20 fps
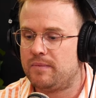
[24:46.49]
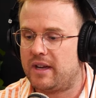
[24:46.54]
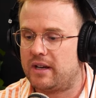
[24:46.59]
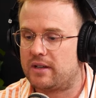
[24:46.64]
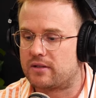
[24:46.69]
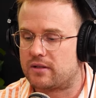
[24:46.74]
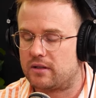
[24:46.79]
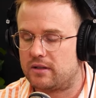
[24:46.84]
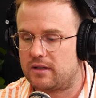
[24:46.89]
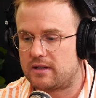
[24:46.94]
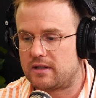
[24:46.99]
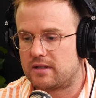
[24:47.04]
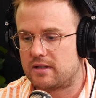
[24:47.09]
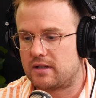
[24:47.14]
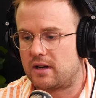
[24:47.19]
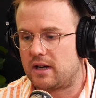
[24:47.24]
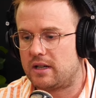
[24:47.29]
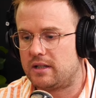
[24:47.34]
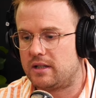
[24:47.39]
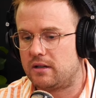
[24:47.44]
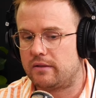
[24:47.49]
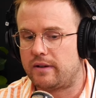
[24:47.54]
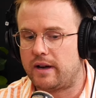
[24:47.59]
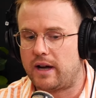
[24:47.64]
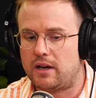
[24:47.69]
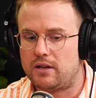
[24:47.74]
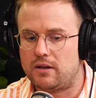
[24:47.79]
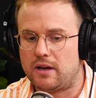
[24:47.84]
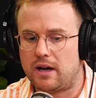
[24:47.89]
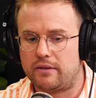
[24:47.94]
And so this is an idea of
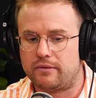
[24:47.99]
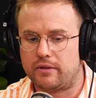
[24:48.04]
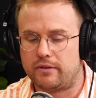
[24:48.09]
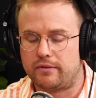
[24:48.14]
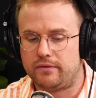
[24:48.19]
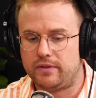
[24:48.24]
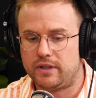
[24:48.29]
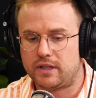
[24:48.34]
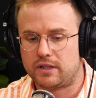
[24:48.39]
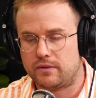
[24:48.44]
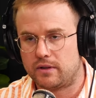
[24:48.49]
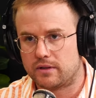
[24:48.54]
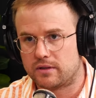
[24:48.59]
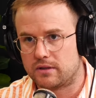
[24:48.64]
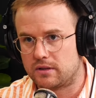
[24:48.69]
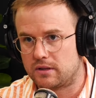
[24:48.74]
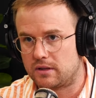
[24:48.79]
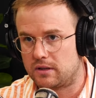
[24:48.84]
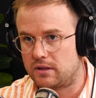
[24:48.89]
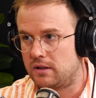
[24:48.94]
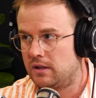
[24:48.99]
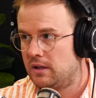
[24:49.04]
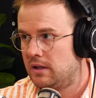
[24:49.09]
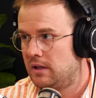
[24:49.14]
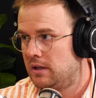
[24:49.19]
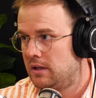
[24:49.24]
how you have a fixed versus a